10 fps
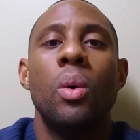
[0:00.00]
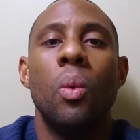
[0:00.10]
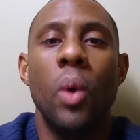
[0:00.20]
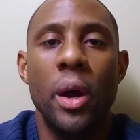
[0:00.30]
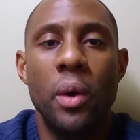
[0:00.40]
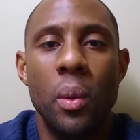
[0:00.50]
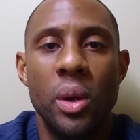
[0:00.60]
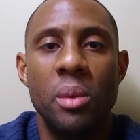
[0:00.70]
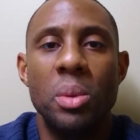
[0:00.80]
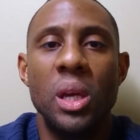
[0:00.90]
where do I
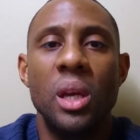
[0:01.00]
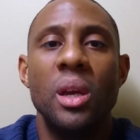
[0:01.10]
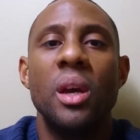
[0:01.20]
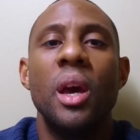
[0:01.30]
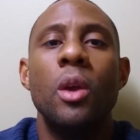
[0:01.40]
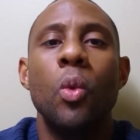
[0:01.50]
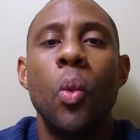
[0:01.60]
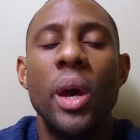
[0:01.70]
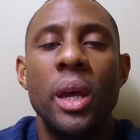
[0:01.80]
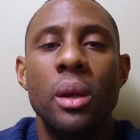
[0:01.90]
want to be and
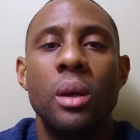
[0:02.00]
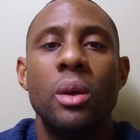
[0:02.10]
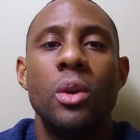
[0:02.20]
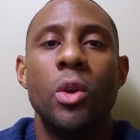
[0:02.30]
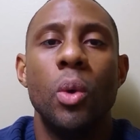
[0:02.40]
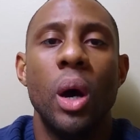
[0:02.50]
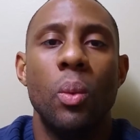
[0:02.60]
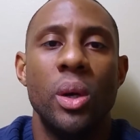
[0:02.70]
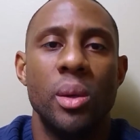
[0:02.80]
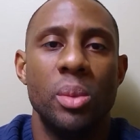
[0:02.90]
when do I
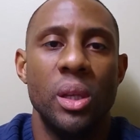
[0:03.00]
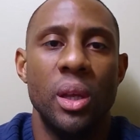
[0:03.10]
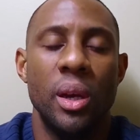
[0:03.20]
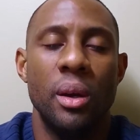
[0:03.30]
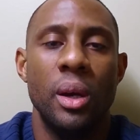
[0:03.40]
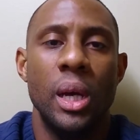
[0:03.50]
want to be there?